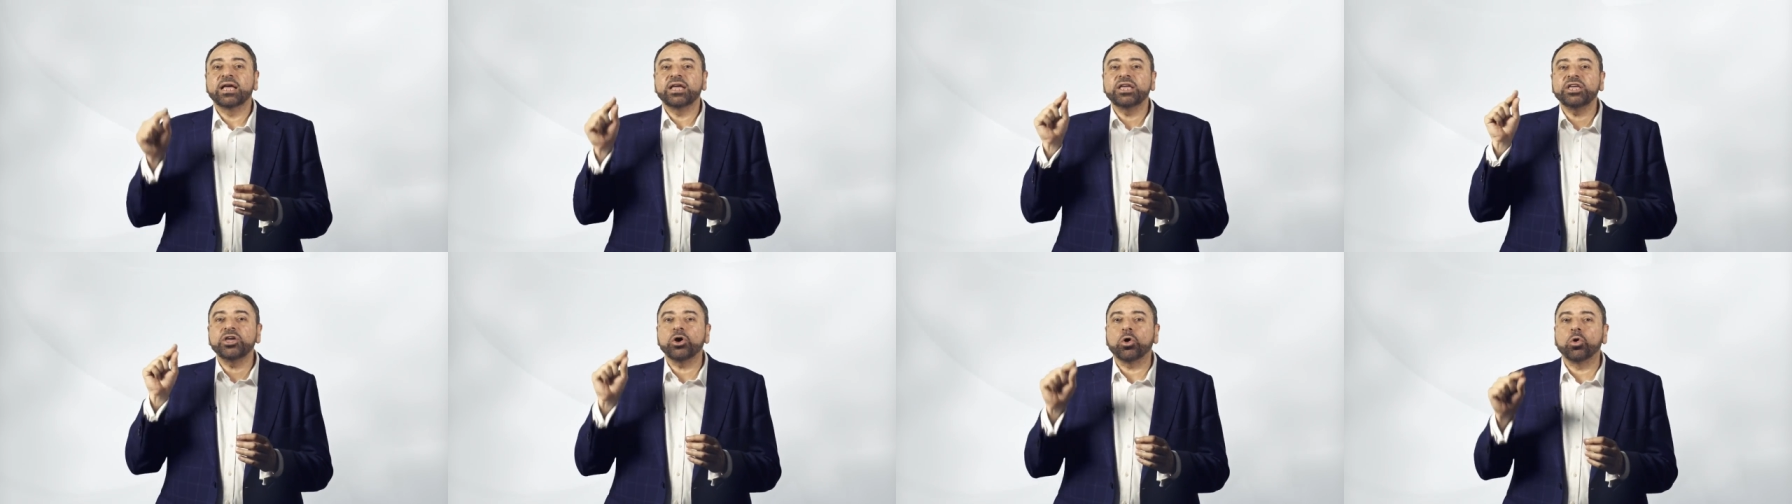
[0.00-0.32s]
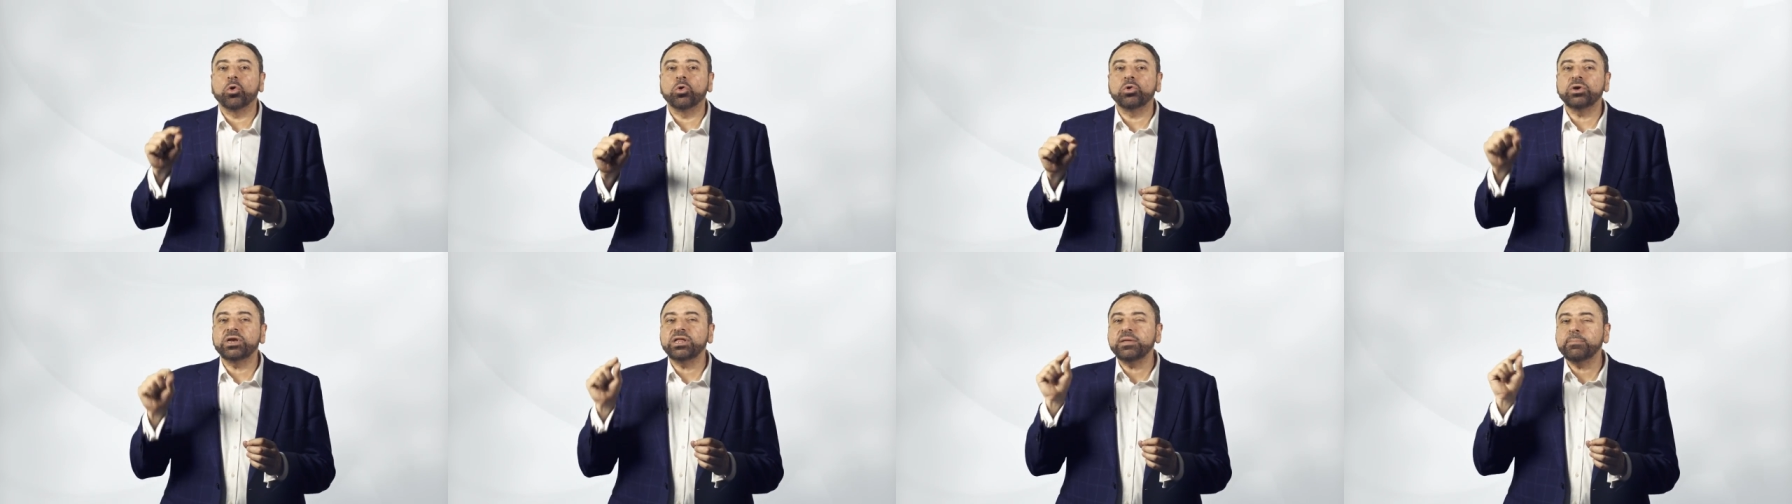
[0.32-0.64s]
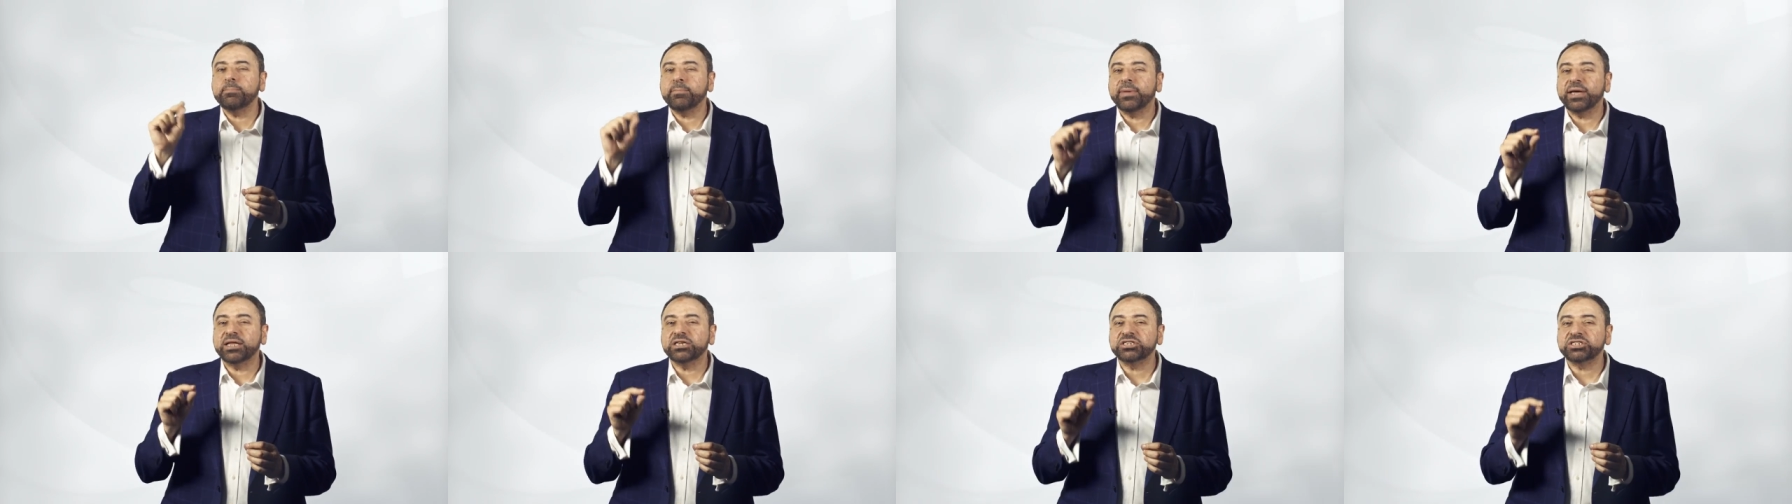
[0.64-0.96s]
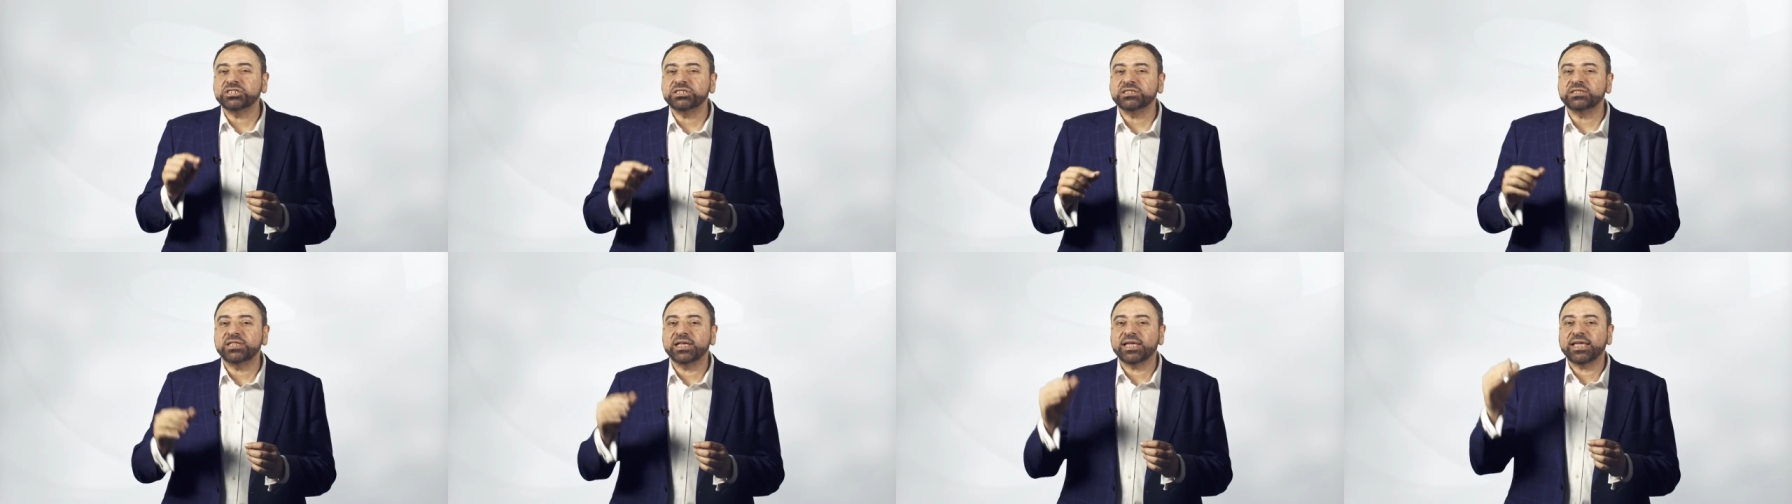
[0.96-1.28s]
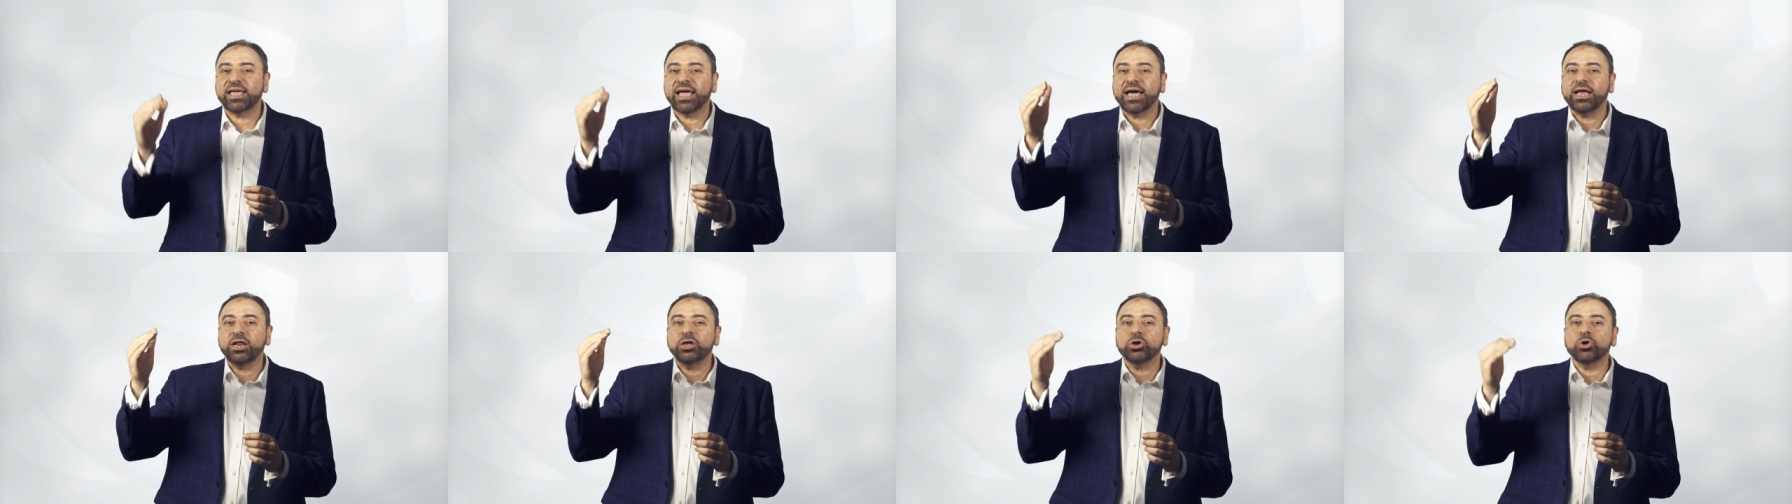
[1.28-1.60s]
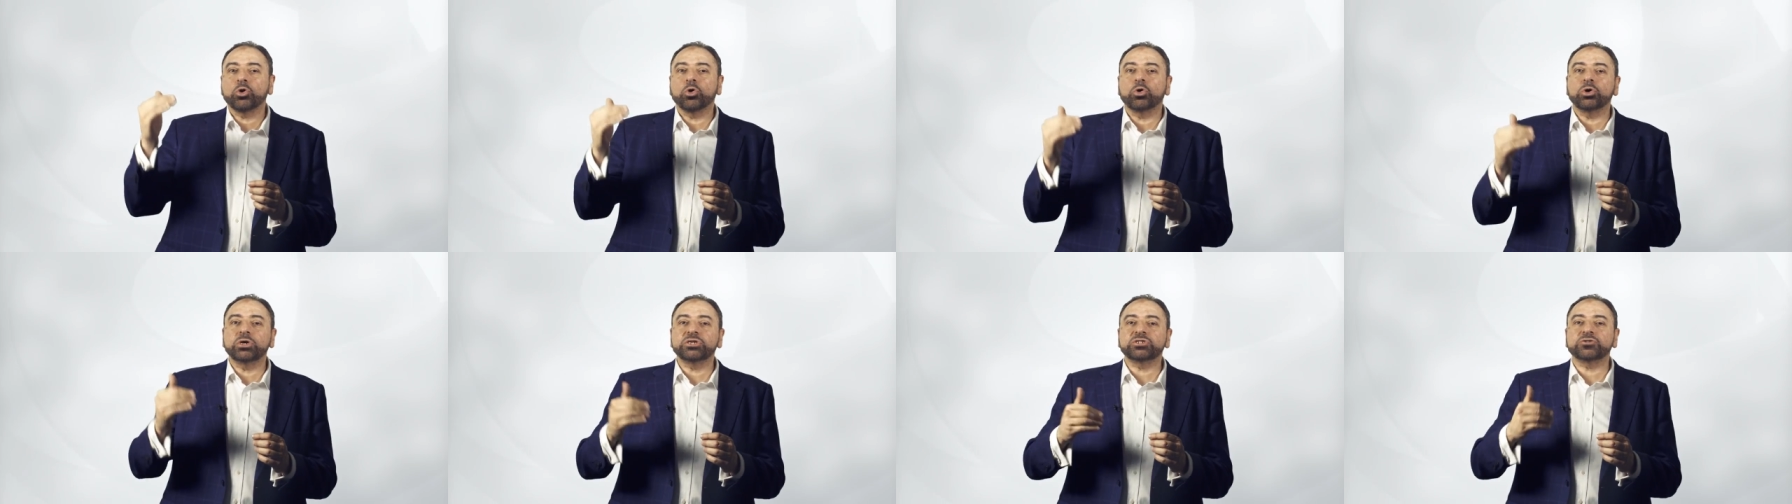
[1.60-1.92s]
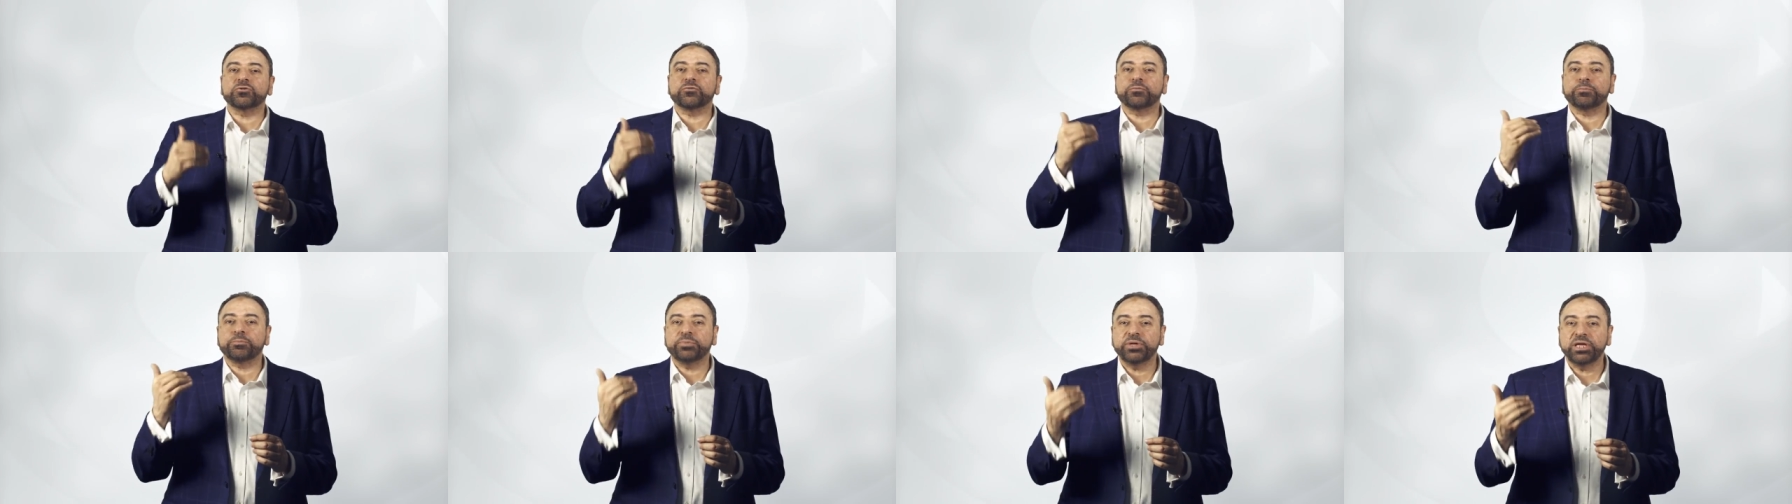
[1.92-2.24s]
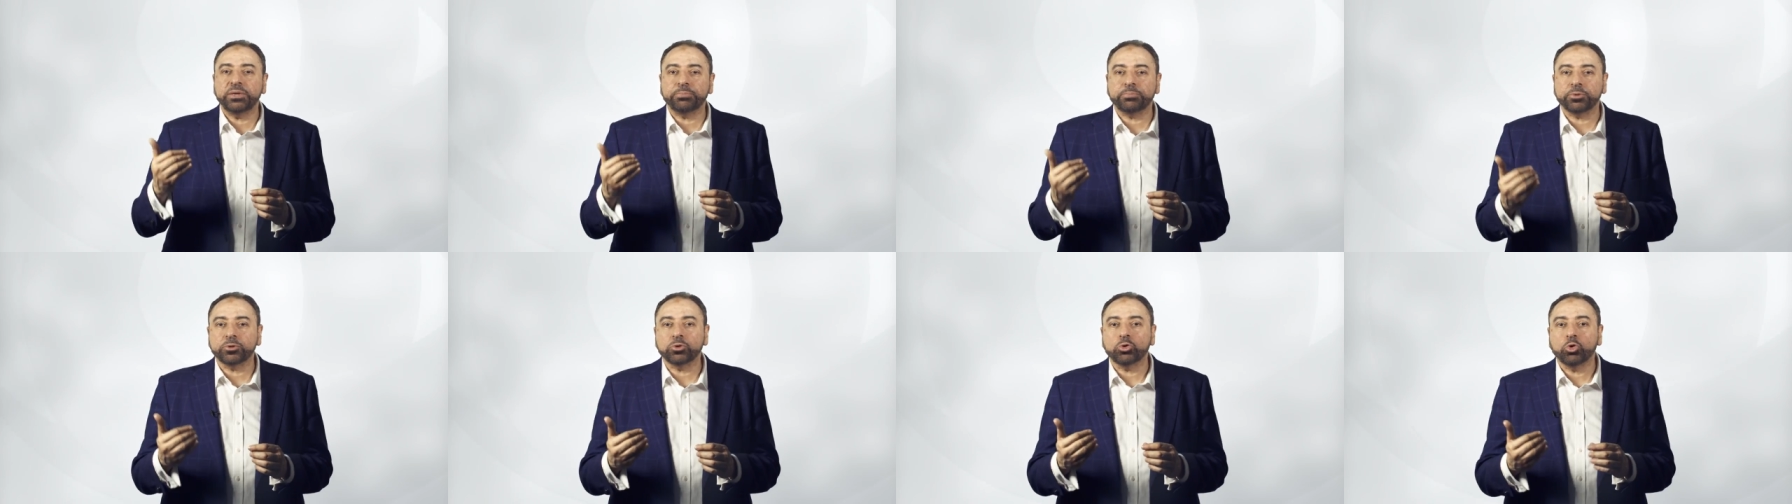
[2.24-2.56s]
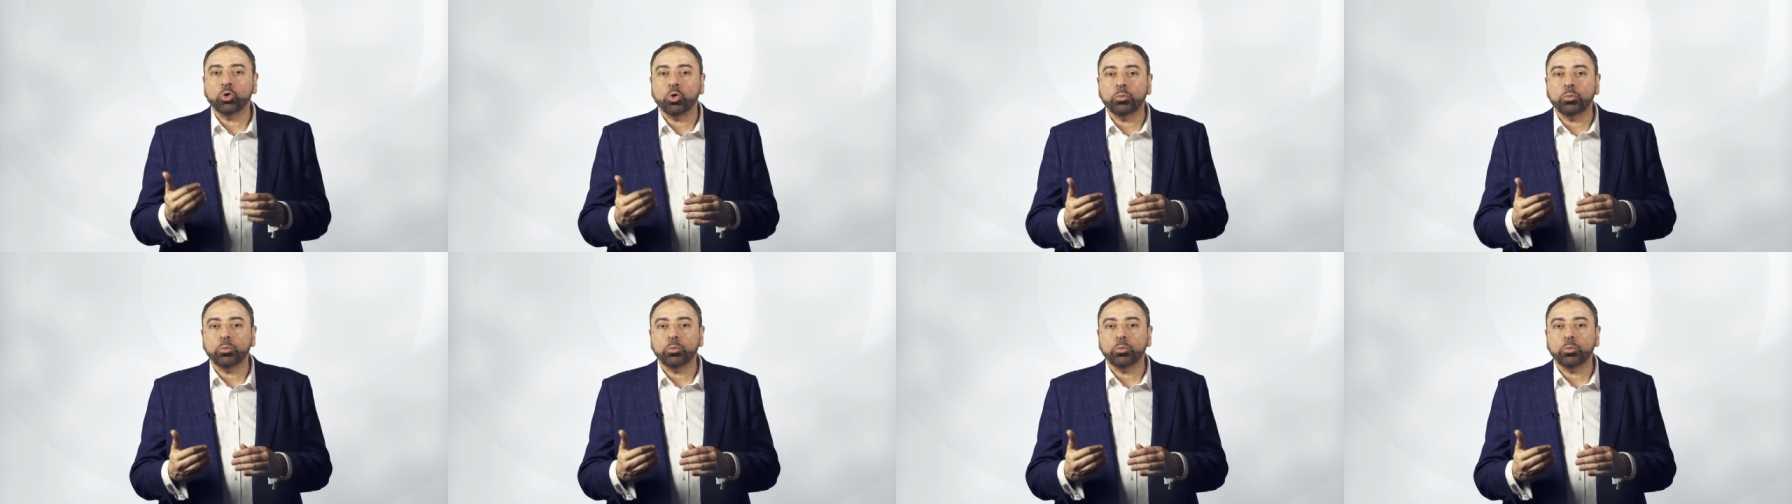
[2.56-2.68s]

he only mentions the categories of people